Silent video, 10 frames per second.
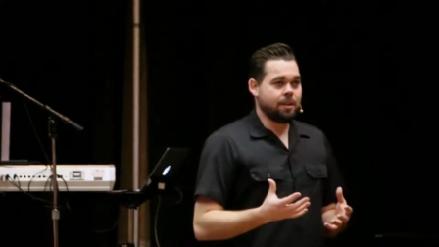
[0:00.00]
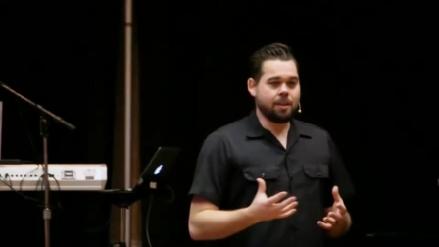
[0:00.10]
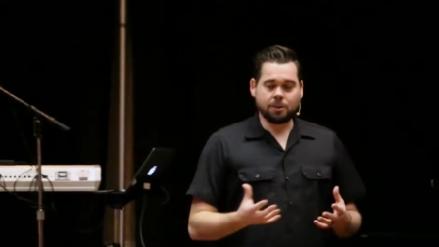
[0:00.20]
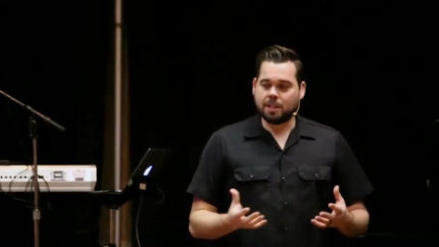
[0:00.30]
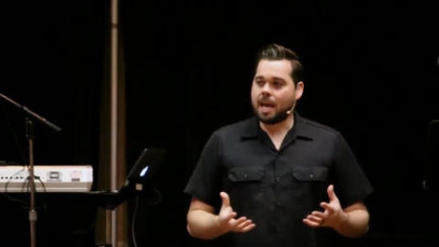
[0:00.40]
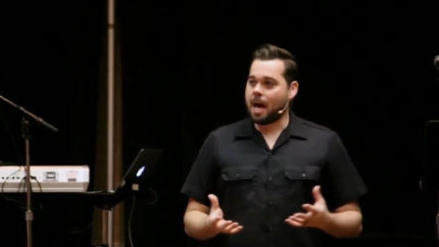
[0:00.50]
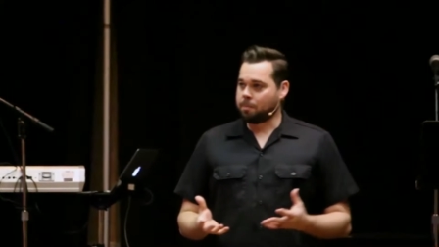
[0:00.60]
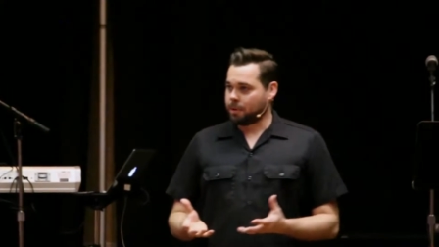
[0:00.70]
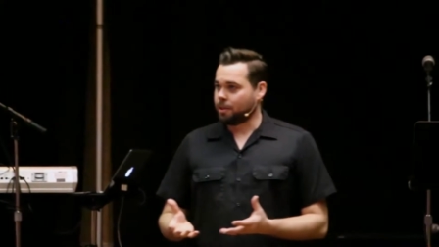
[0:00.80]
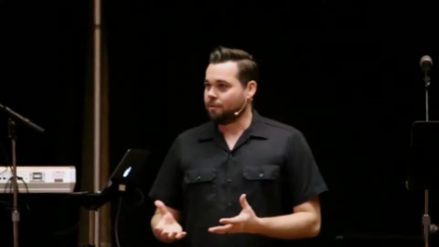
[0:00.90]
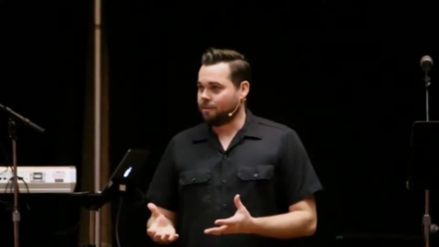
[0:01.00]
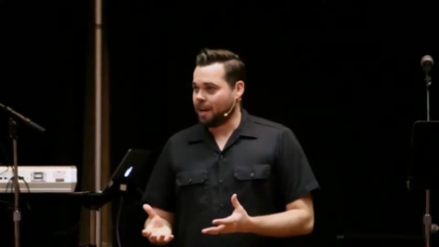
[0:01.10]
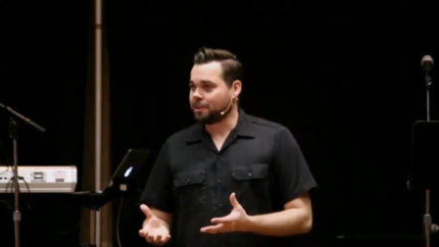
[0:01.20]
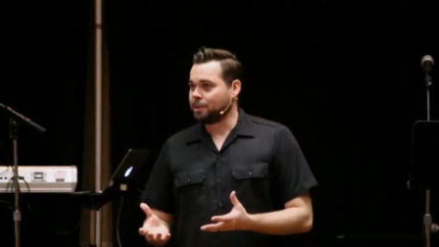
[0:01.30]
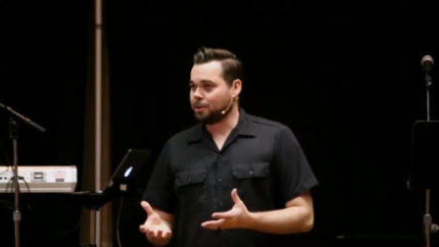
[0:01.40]
there's the opposite
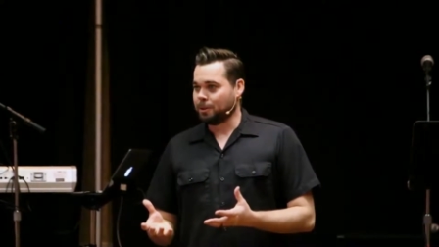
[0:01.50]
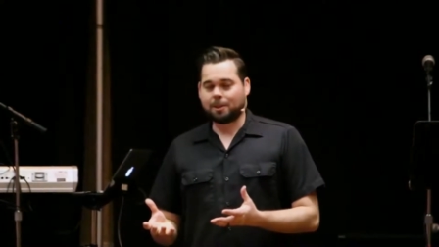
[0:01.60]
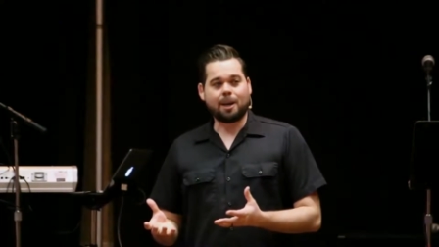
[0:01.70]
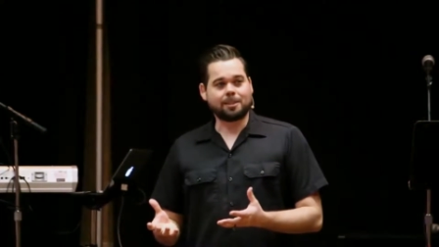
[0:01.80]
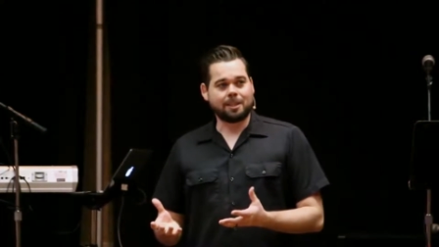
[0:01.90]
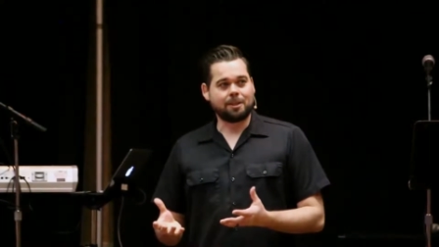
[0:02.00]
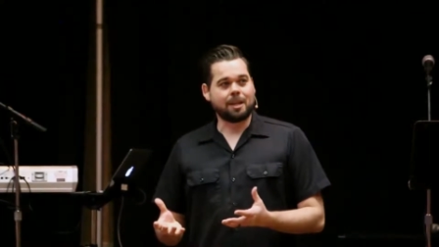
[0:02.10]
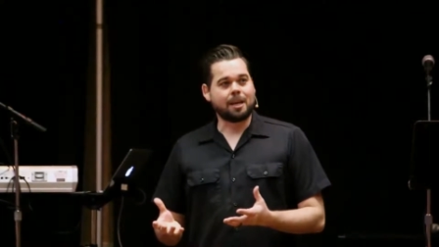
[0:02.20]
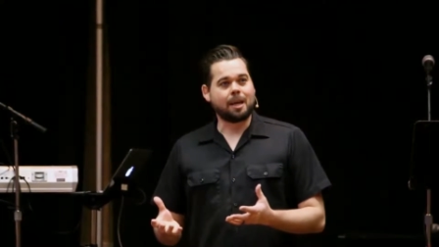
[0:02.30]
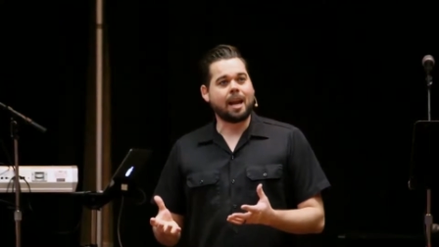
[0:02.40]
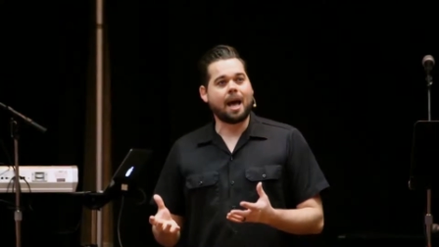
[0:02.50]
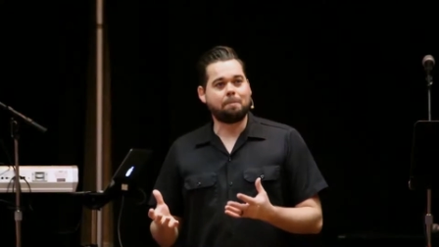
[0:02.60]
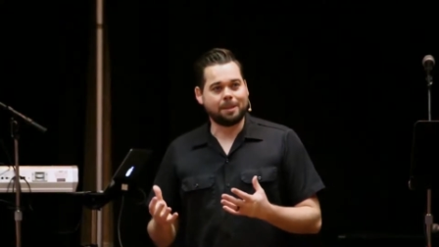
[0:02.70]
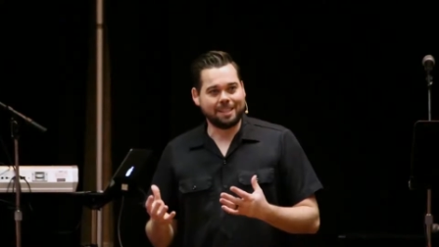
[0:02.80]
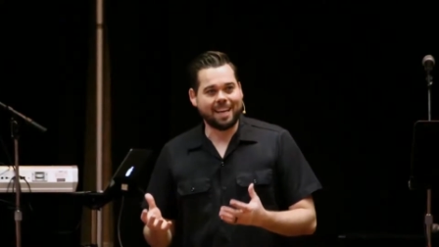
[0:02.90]
effect. There's those songs that you're like, can I
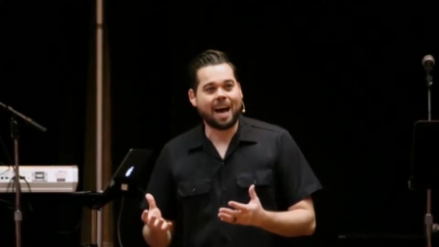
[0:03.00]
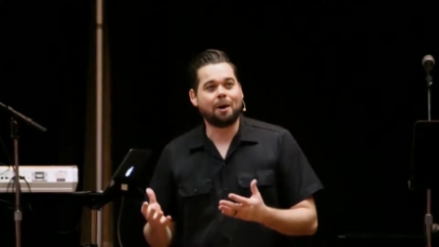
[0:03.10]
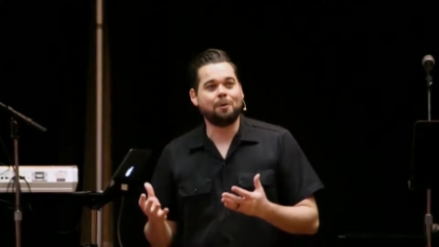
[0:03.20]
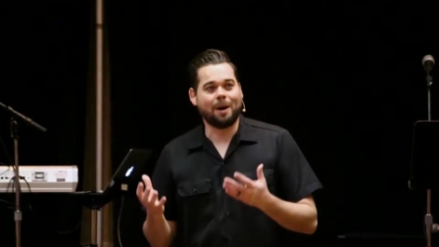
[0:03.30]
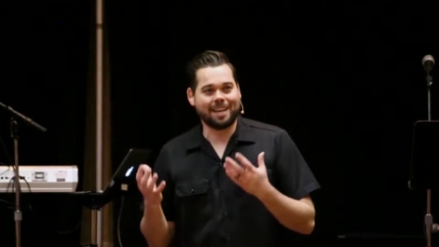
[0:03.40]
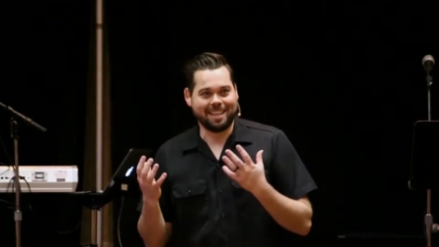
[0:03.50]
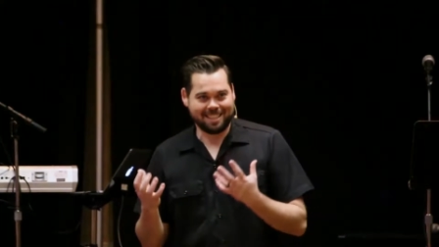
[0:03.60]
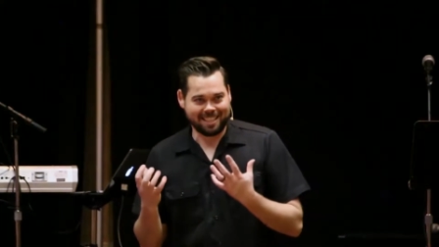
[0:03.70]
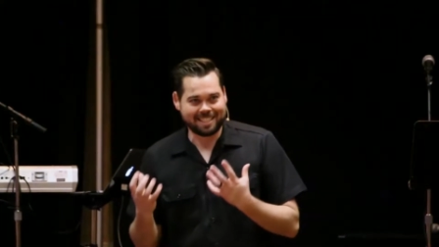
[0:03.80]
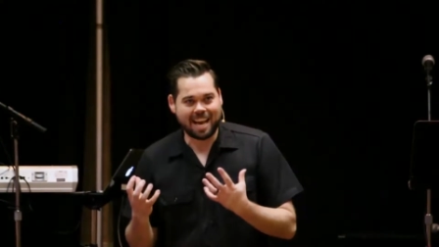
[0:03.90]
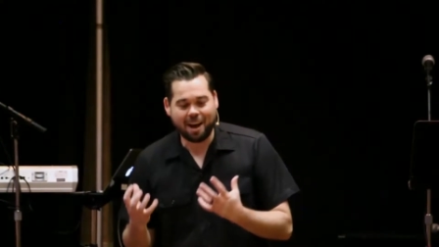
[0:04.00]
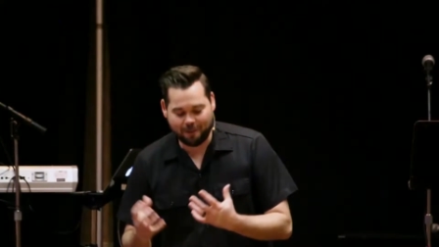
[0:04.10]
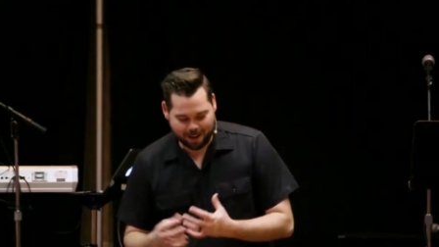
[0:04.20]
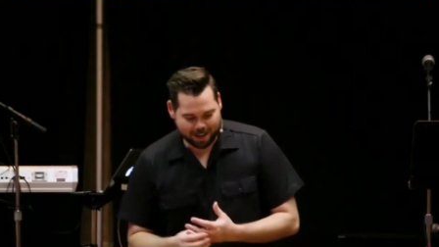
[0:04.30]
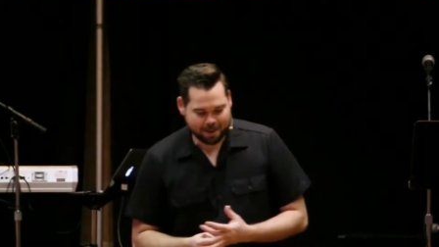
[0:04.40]
please, how do I get this
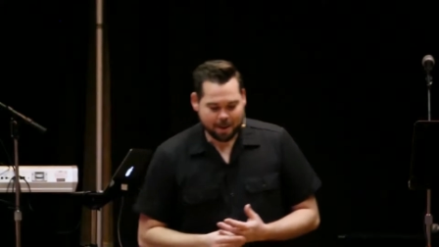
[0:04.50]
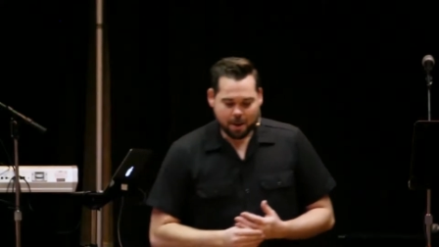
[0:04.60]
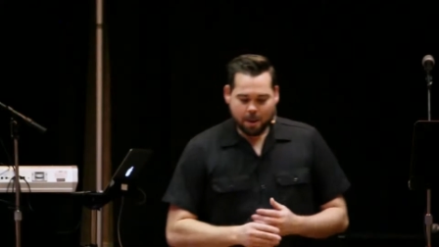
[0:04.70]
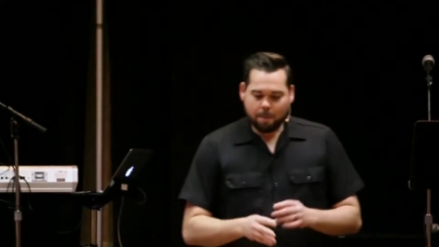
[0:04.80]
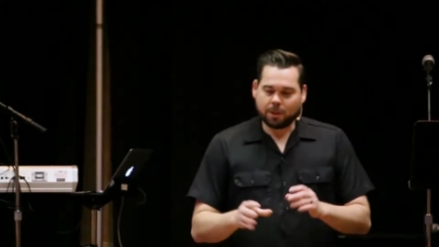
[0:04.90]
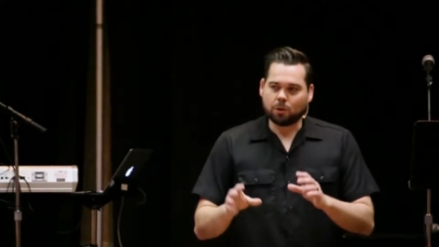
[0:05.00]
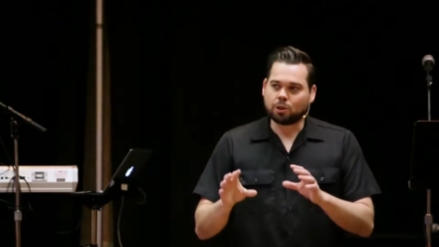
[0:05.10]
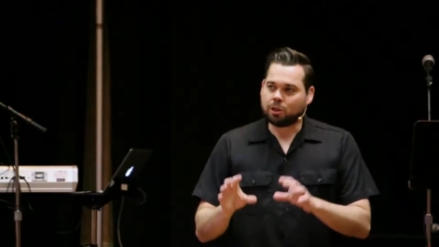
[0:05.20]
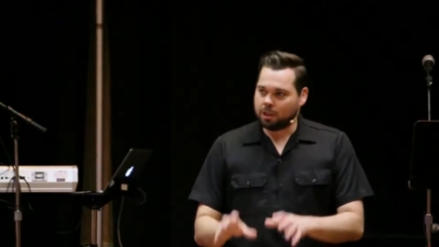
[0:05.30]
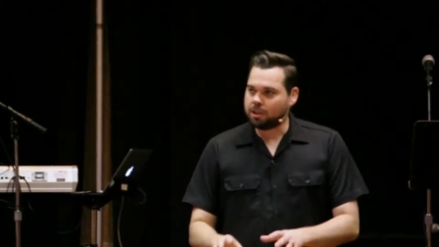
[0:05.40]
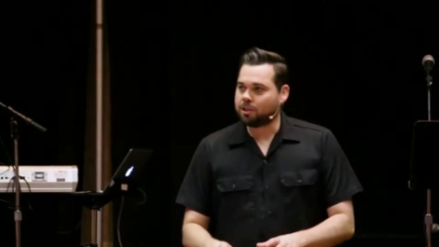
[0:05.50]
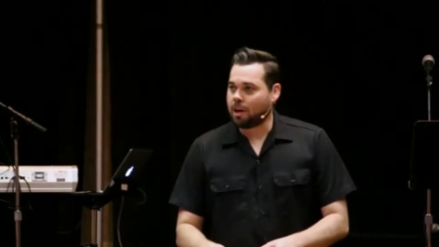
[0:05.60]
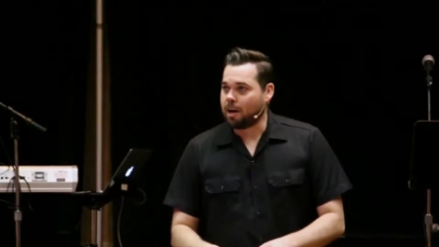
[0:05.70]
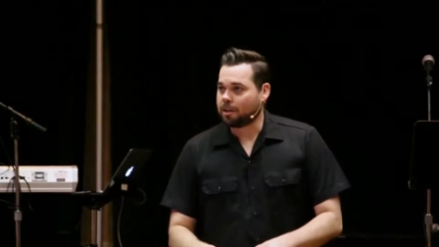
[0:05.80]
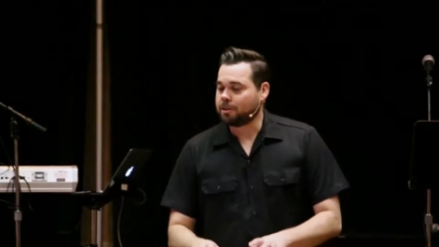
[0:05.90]
out, right? But those good
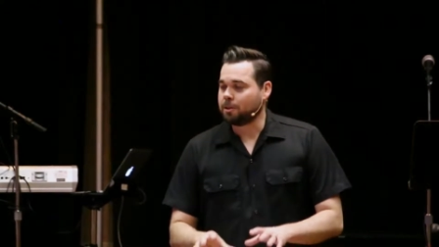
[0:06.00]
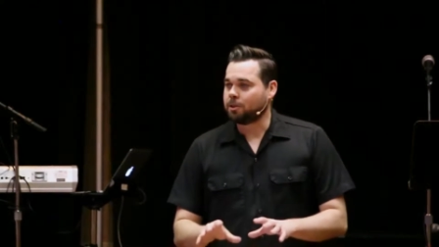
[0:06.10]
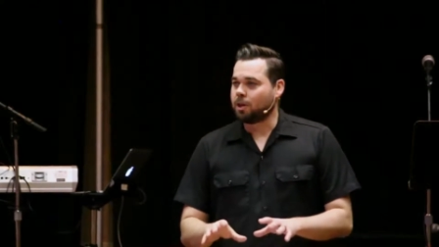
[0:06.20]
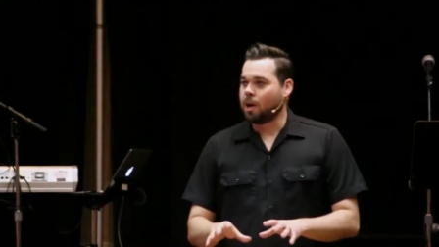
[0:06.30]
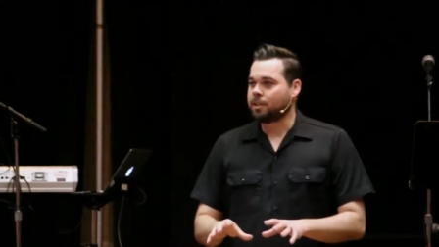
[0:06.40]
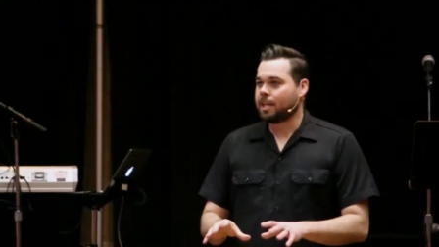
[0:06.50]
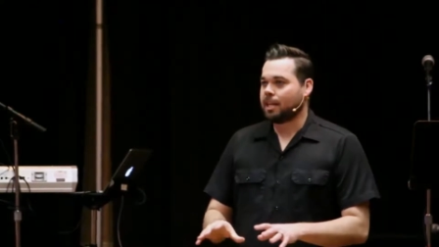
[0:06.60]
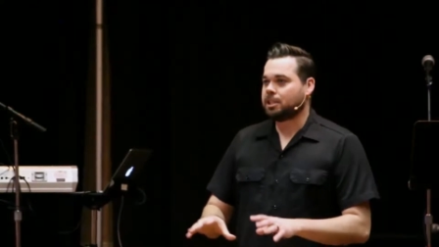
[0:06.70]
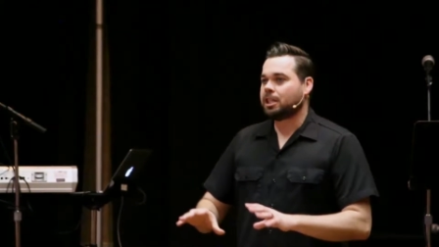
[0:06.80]
songs, those songs that